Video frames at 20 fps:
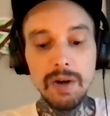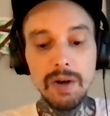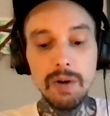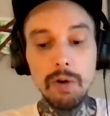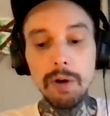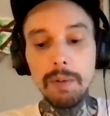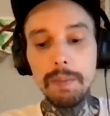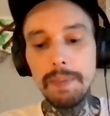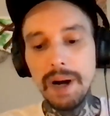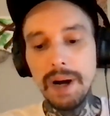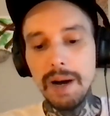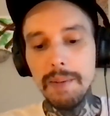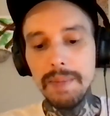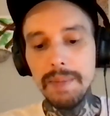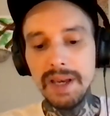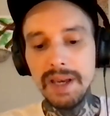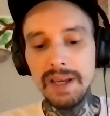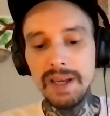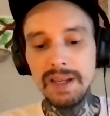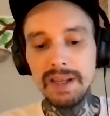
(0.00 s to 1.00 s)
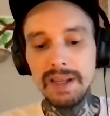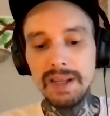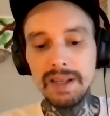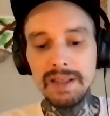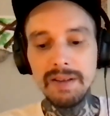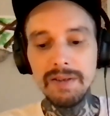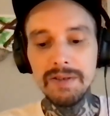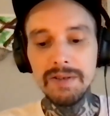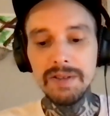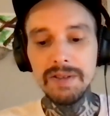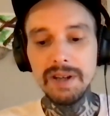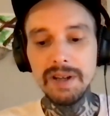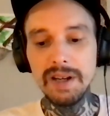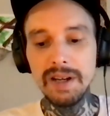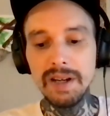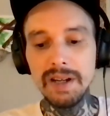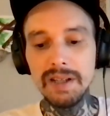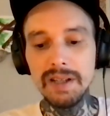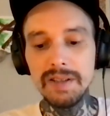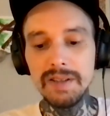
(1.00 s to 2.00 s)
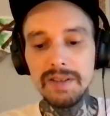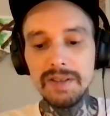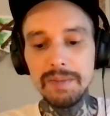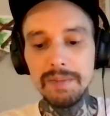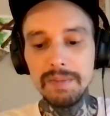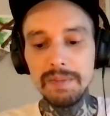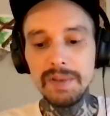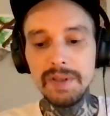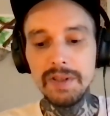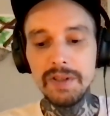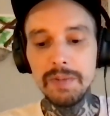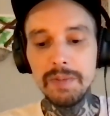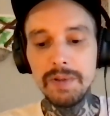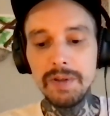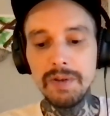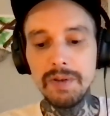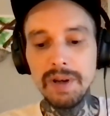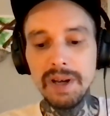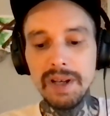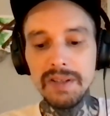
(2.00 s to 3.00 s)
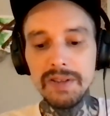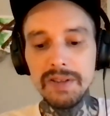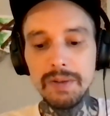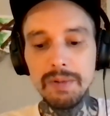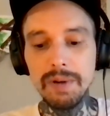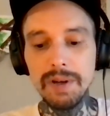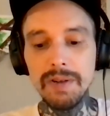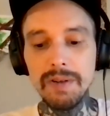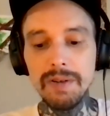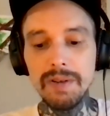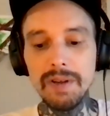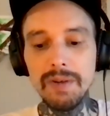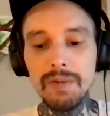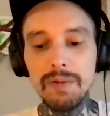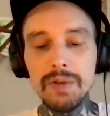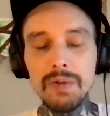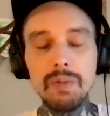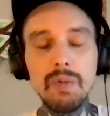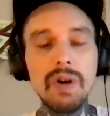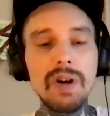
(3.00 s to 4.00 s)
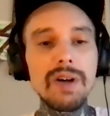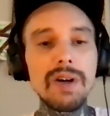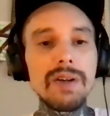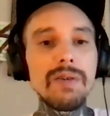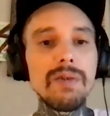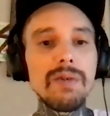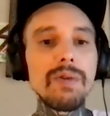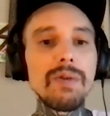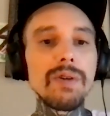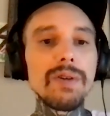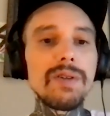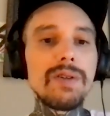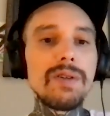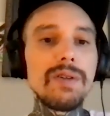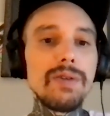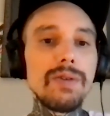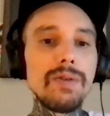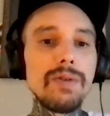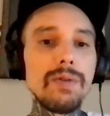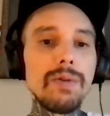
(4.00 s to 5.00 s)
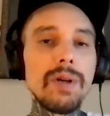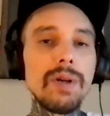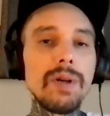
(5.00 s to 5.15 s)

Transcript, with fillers: or bombing. There's uh, some dispute as to whether there was one or two.